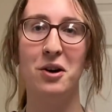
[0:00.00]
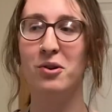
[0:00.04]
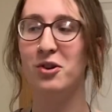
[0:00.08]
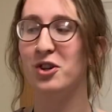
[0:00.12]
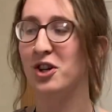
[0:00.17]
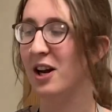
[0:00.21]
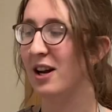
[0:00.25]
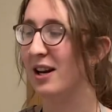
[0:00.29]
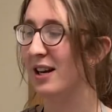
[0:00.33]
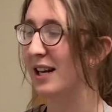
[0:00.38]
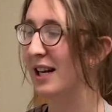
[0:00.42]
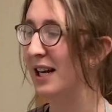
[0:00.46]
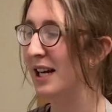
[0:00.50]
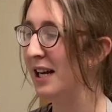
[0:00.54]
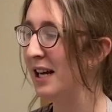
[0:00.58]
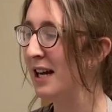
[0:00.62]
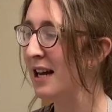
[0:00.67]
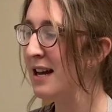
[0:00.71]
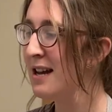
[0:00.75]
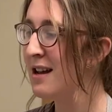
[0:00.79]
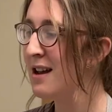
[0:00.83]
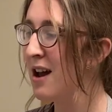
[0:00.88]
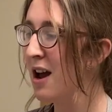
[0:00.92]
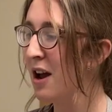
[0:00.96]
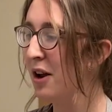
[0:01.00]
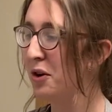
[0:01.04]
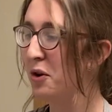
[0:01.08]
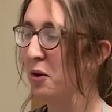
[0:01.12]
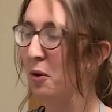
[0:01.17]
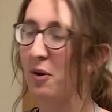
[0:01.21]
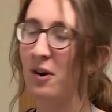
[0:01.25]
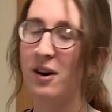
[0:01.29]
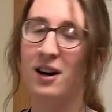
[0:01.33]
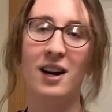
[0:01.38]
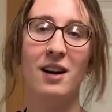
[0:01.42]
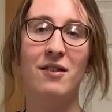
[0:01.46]
chutney,
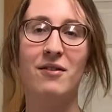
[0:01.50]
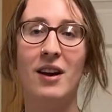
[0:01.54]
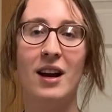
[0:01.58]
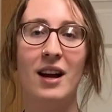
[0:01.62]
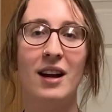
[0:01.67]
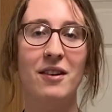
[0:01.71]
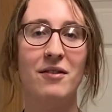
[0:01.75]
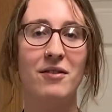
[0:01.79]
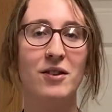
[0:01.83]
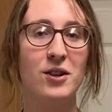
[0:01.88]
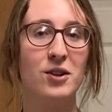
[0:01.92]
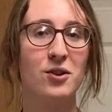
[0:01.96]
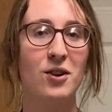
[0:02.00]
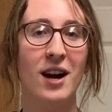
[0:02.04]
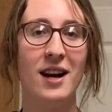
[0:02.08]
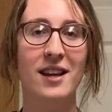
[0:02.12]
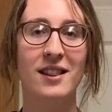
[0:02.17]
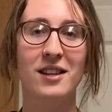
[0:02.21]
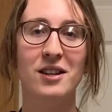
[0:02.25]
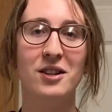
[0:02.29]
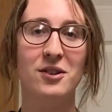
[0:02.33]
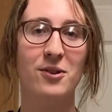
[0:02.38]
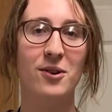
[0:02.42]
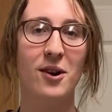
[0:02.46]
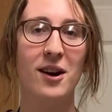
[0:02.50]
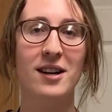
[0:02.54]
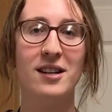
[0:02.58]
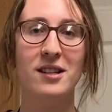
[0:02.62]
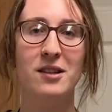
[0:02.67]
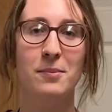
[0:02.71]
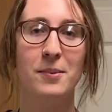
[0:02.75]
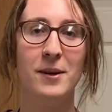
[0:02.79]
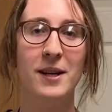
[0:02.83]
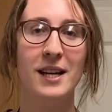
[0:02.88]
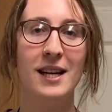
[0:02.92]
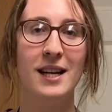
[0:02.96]
nor have I ever tried this
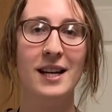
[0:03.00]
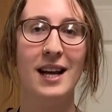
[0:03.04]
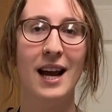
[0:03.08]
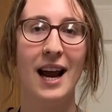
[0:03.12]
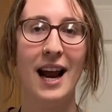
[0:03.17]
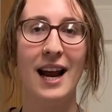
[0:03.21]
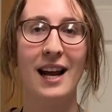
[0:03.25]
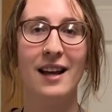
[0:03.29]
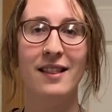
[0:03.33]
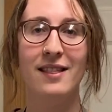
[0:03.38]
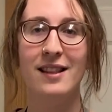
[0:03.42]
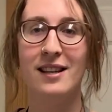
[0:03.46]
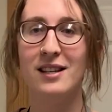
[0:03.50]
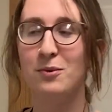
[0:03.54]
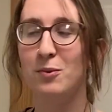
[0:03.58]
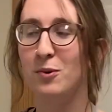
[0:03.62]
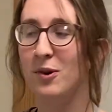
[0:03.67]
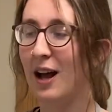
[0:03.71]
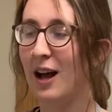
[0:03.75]
recipe, and this will